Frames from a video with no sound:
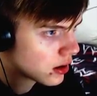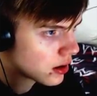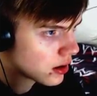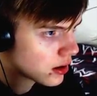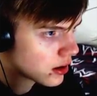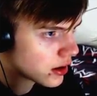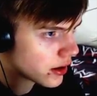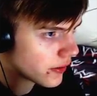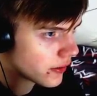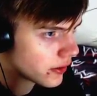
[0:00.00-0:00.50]

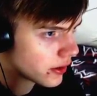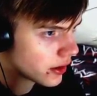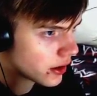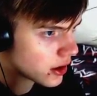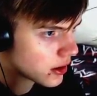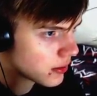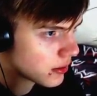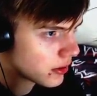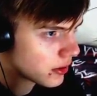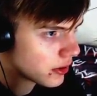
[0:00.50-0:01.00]
17
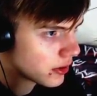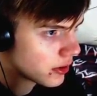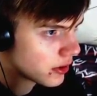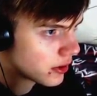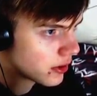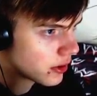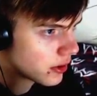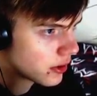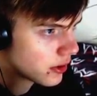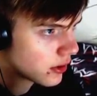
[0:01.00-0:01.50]
XP.
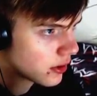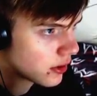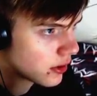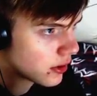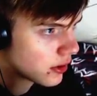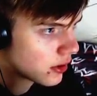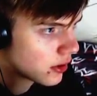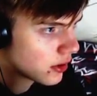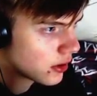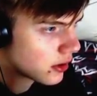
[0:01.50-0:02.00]

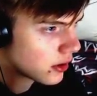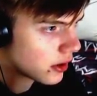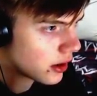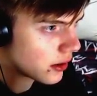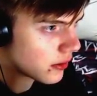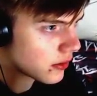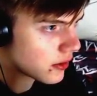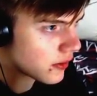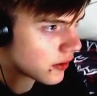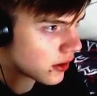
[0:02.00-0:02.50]
That was for